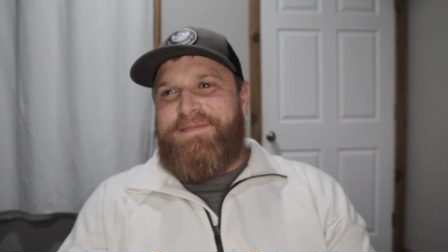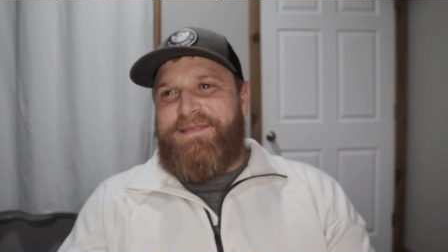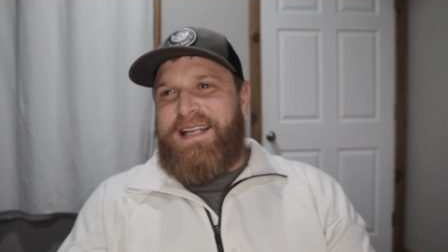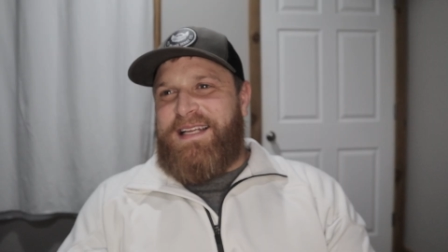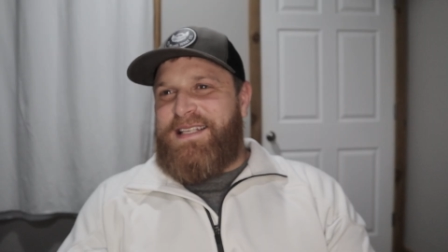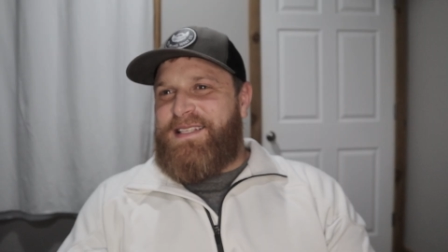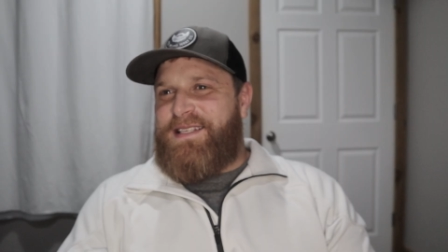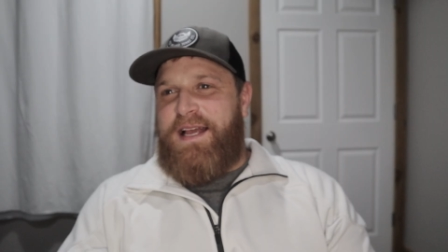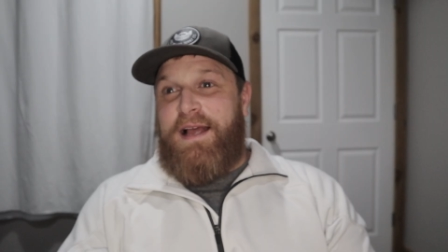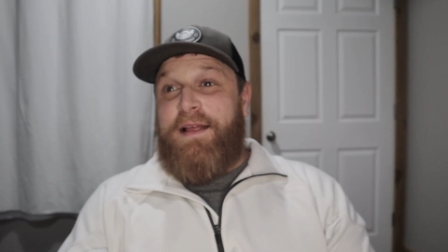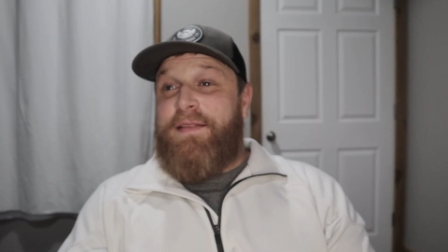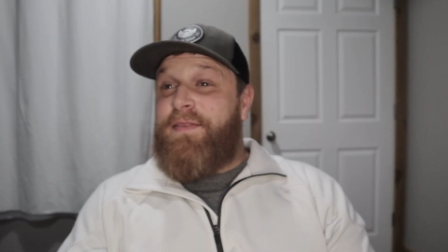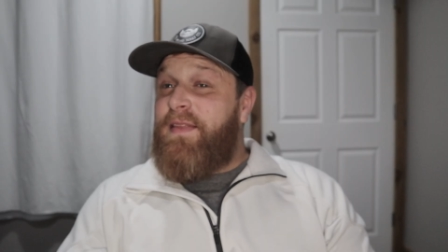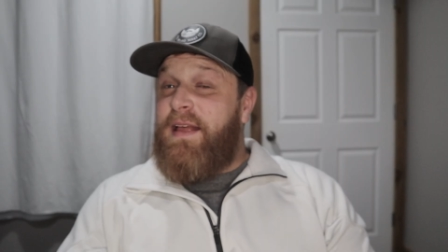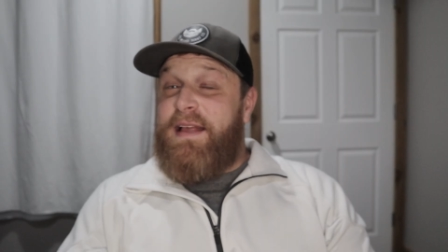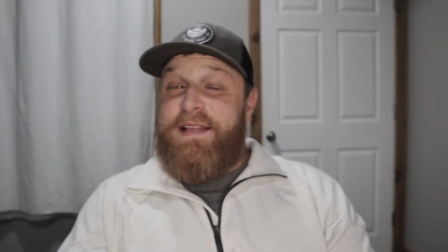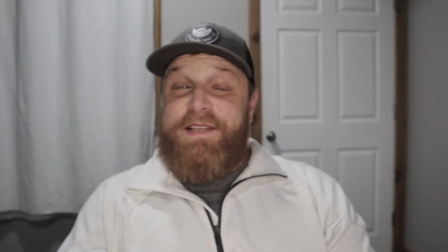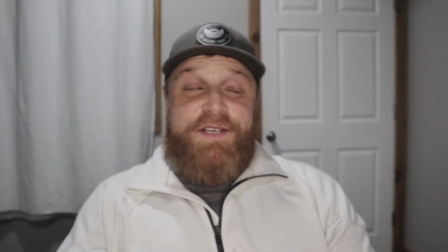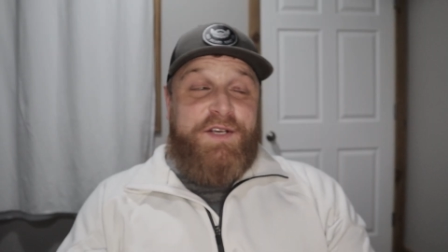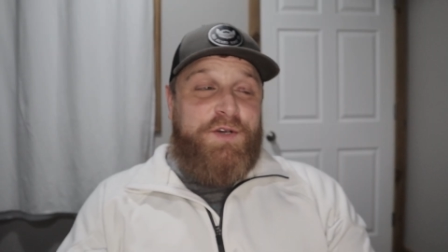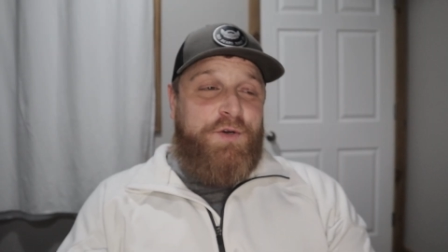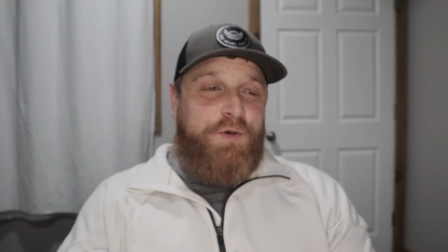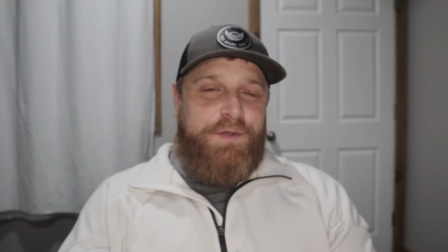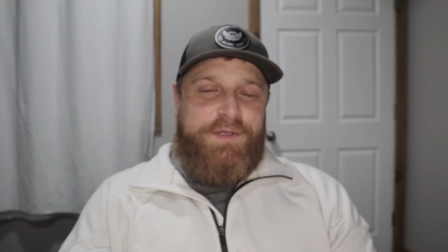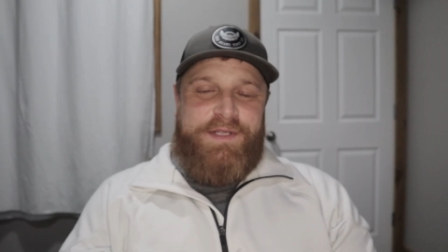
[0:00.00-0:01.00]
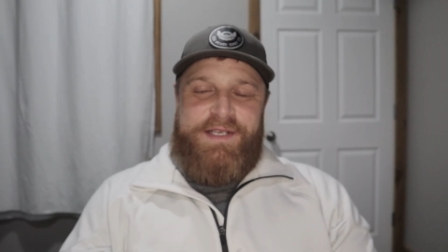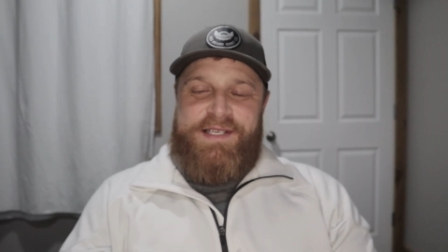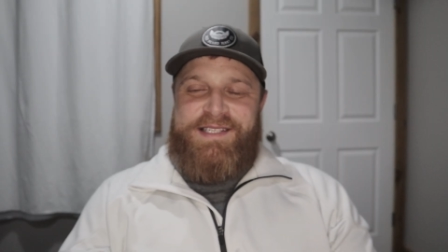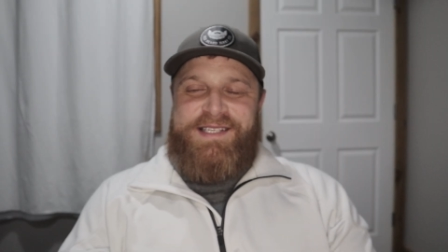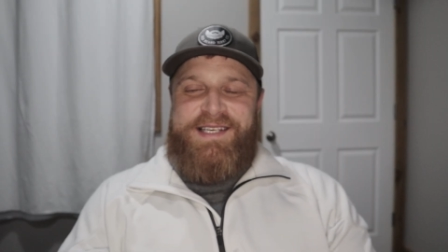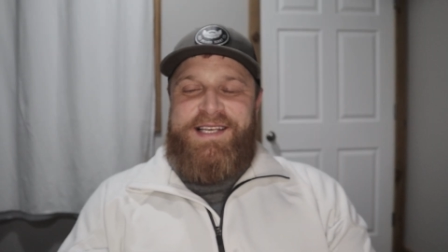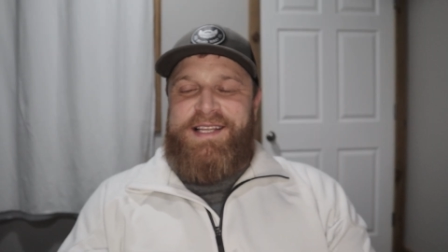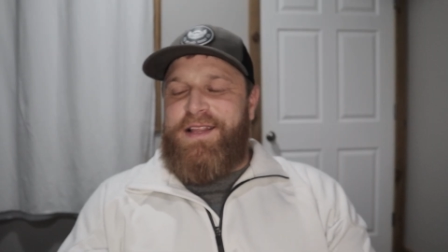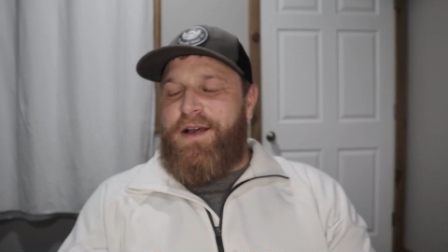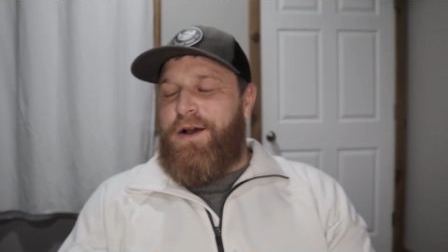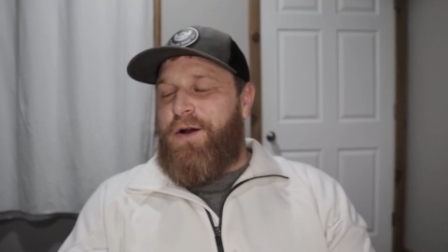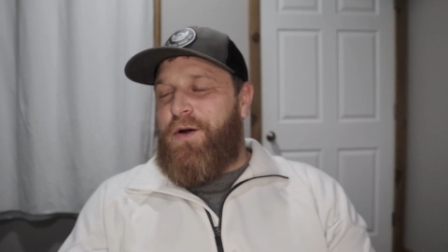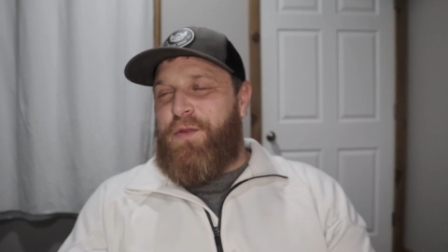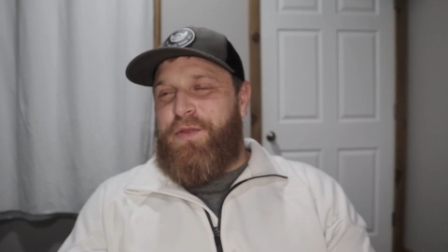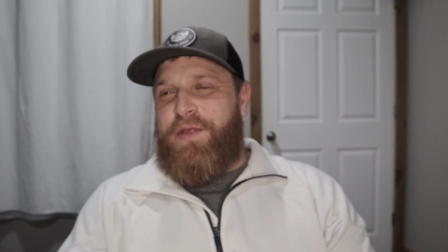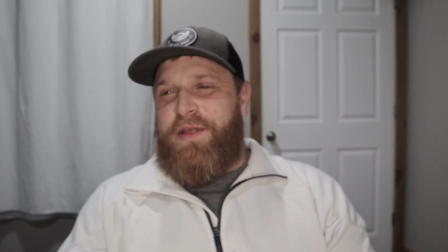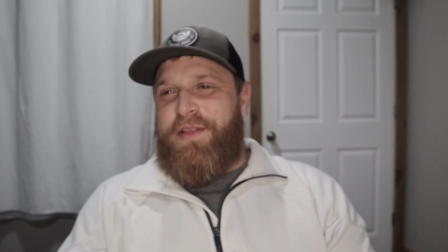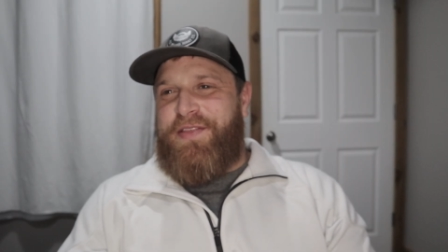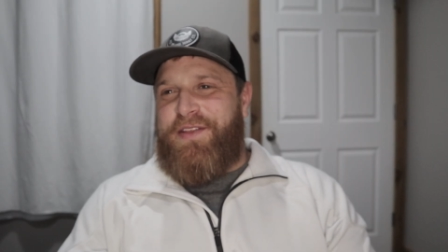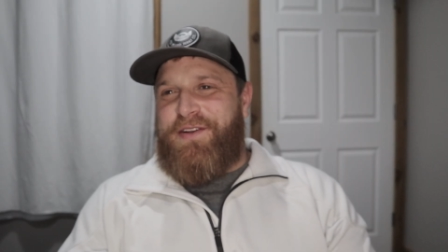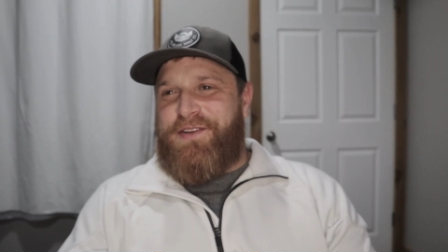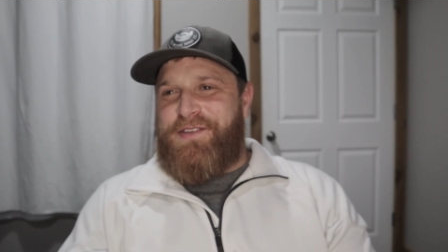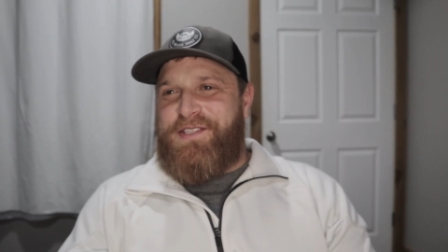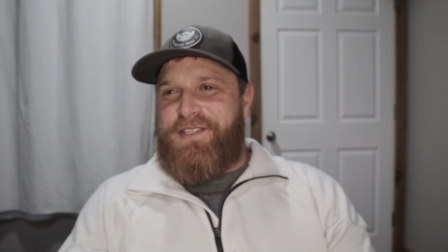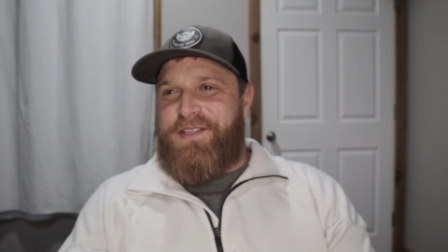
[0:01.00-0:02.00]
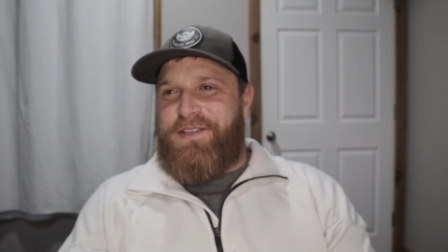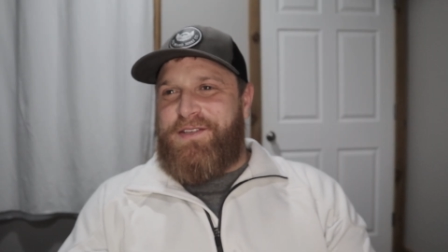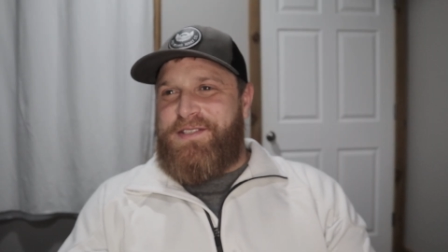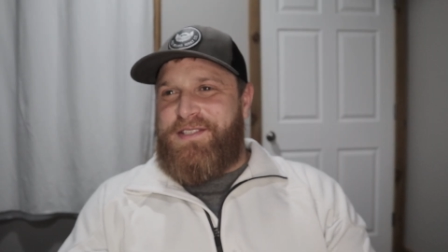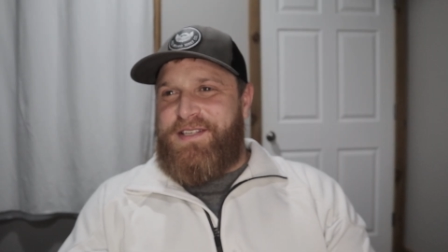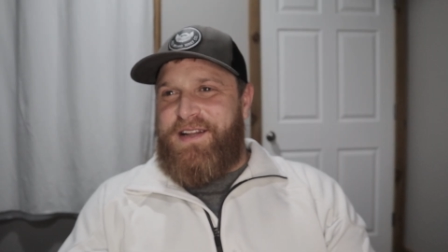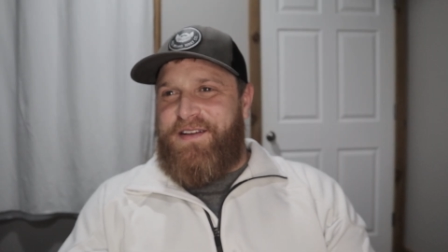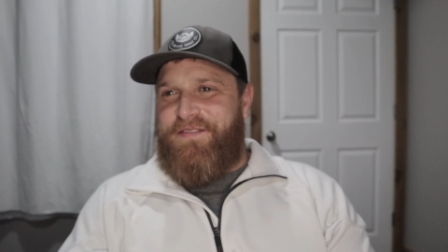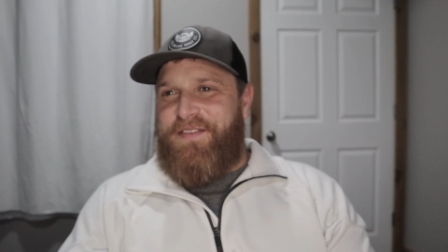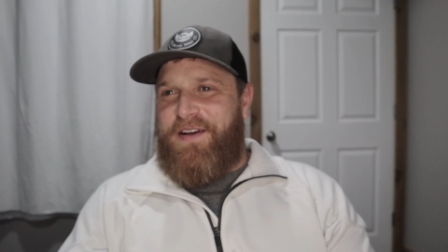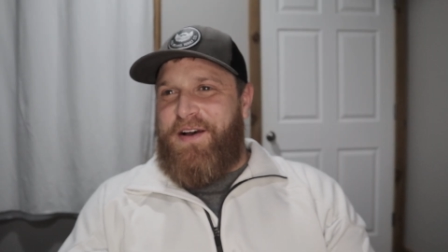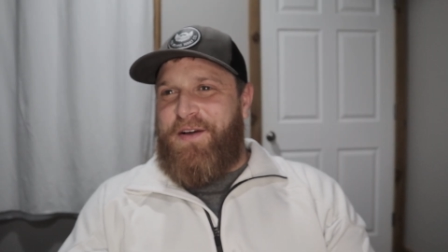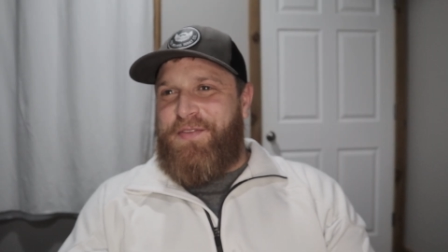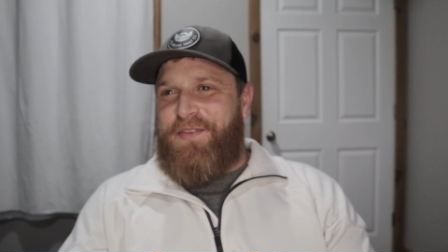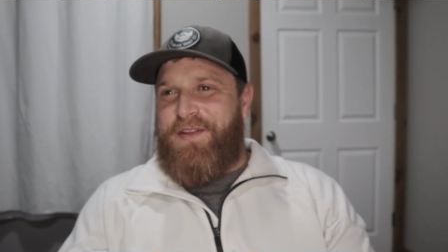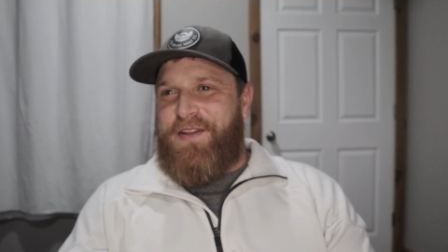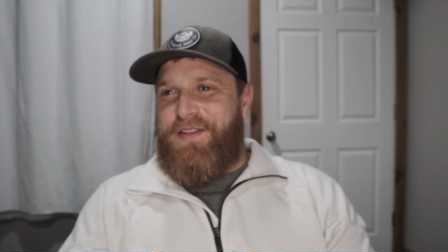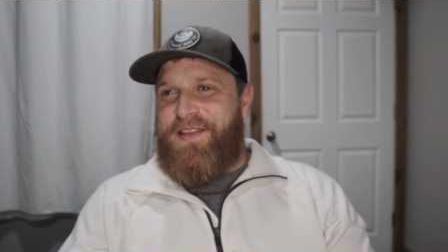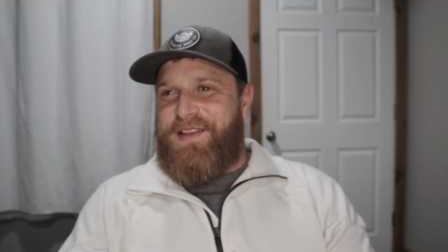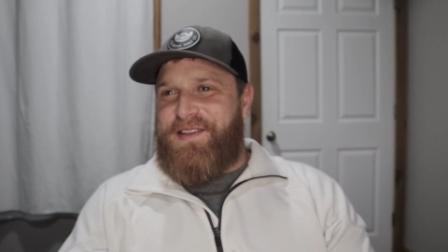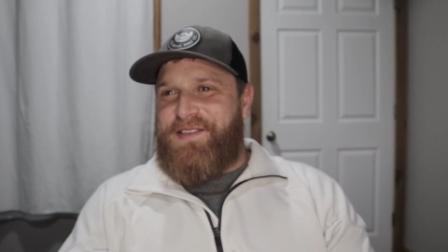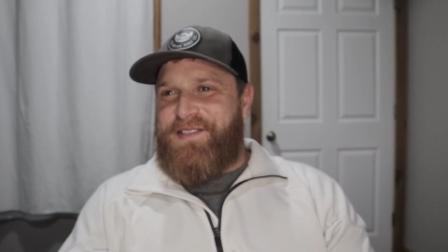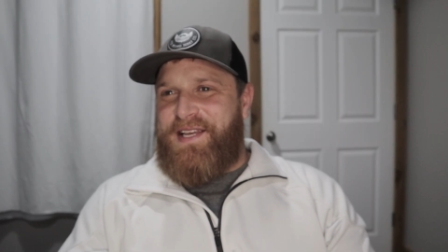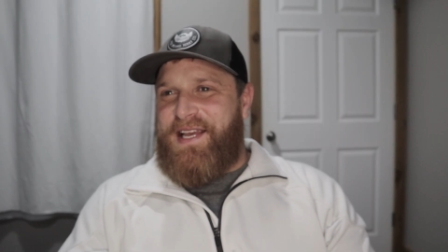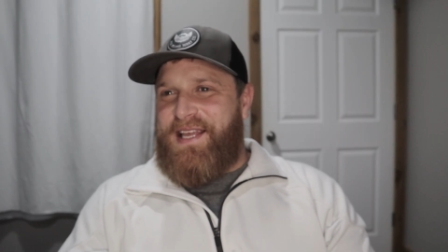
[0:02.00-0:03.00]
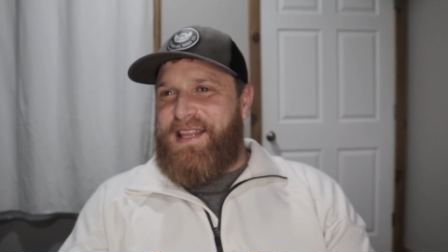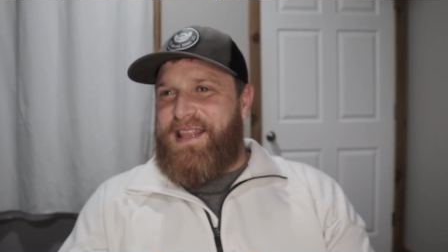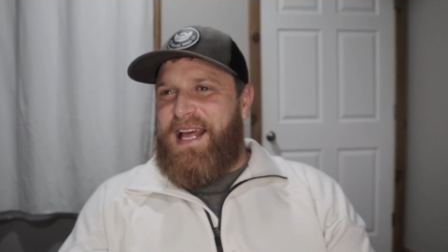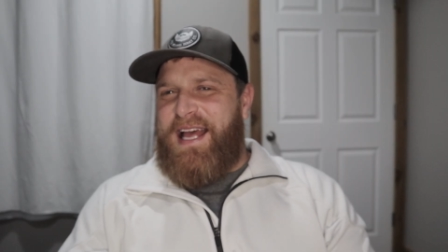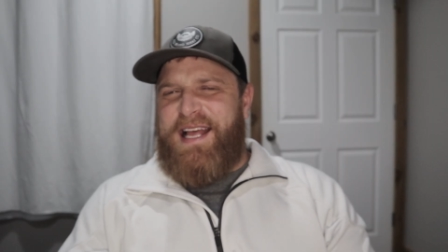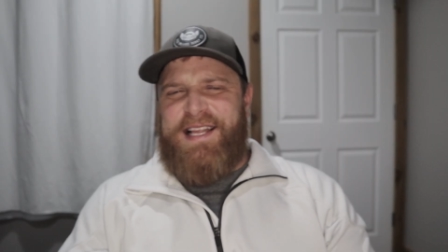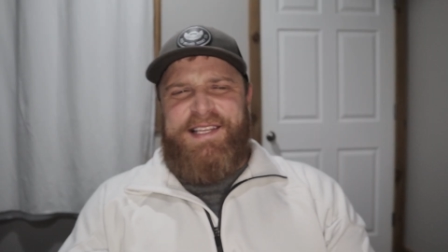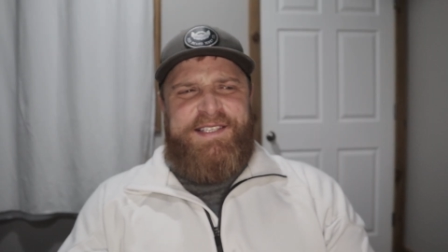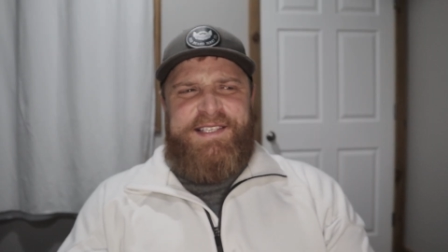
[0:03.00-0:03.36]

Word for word: that's uh, that's cool to see though that there's still stuff out there that's like that.